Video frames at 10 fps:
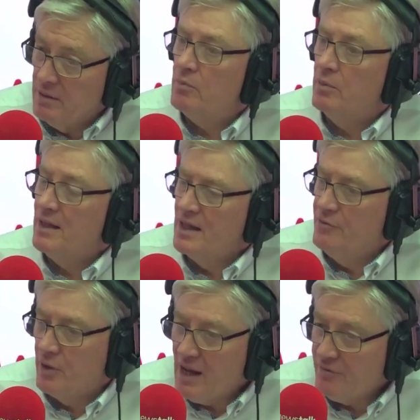well, if
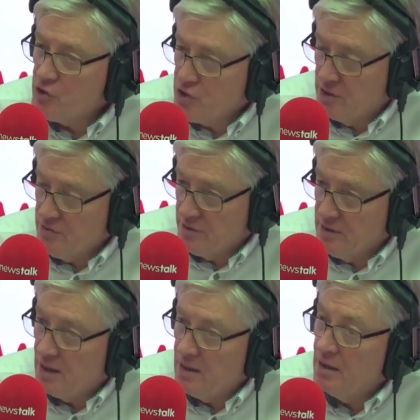you're having
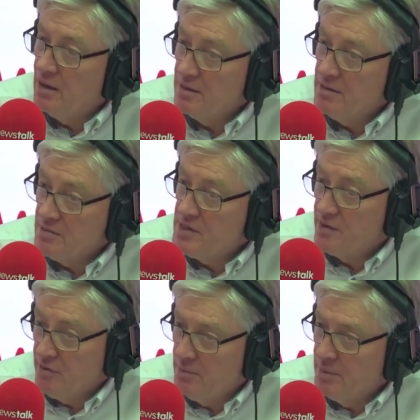children on a
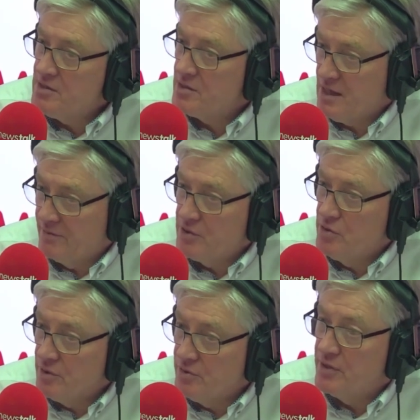serial basis, having
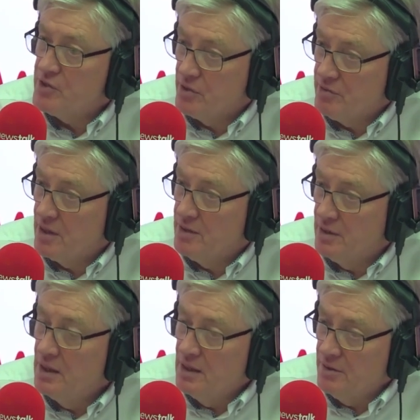two or three children
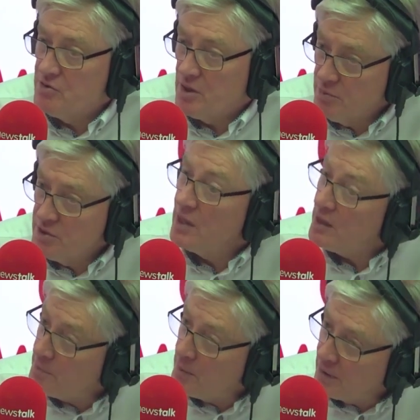on the trot, which a
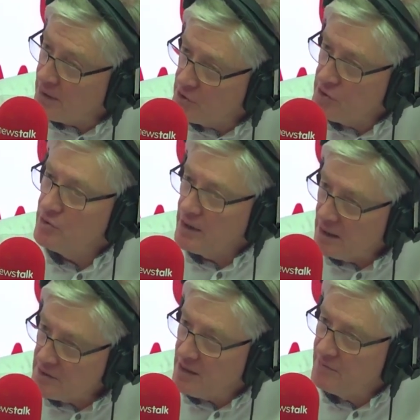lot of people like to do, they
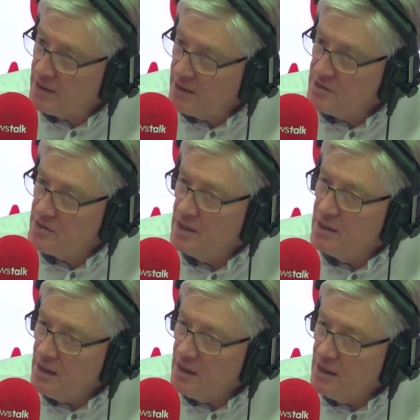like to have the kids
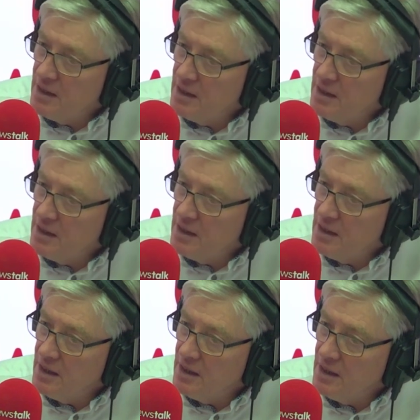all around
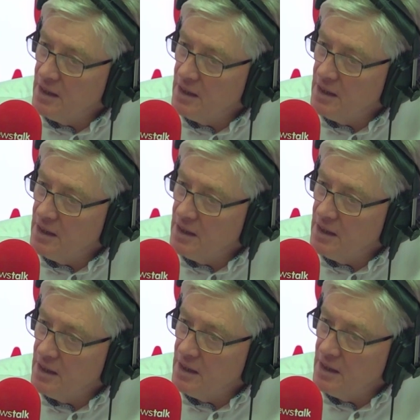the same mm-hmm. age, you know,
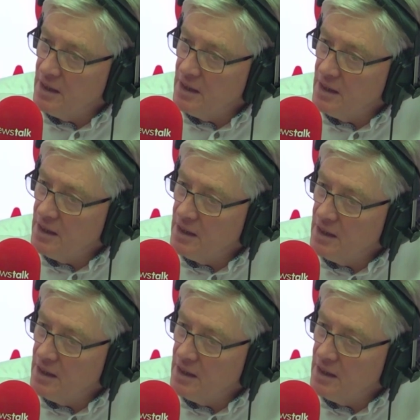a couple of years apart.